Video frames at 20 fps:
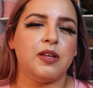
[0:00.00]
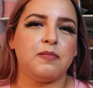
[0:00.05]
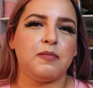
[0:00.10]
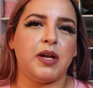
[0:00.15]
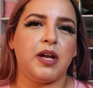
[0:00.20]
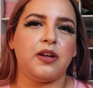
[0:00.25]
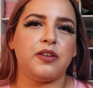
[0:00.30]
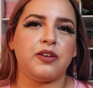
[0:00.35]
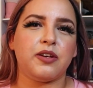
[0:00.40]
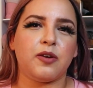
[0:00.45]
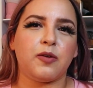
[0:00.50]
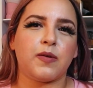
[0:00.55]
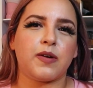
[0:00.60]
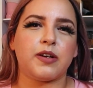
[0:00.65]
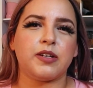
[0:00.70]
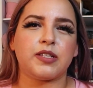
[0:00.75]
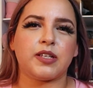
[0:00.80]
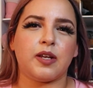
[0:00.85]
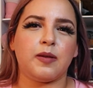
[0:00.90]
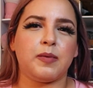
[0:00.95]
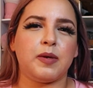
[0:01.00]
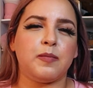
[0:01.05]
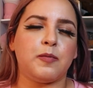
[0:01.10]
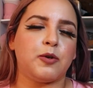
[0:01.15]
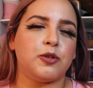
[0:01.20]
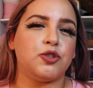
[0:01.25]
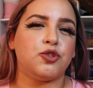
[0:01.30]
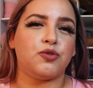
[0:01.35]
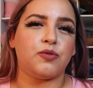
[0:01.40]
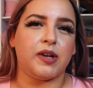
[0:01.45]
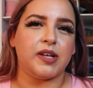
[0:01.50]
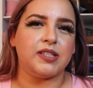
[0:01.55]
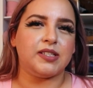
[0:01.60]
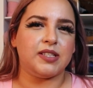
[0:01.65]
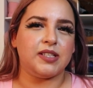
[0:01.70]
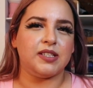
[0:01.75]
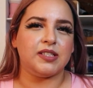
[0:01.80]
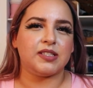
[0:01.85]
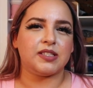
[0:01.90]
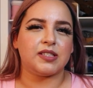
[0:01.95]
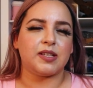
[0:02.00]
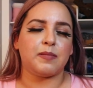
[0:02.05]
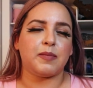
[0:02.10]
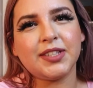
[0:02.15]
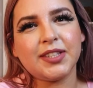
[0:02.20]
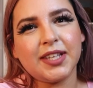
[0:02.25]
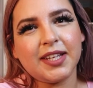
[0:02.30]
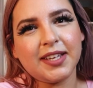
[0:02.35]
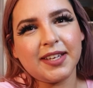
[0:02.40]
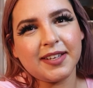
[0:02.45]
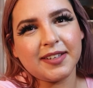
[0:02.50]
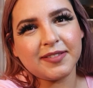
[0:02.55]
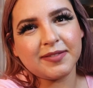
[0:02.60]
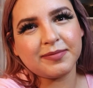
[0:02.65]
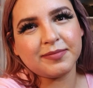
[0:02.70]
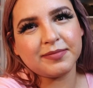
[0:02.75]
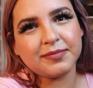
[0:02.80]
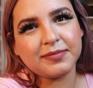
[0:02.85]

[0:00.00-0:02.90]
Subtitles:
My other order is going to be more dresses. Thank you.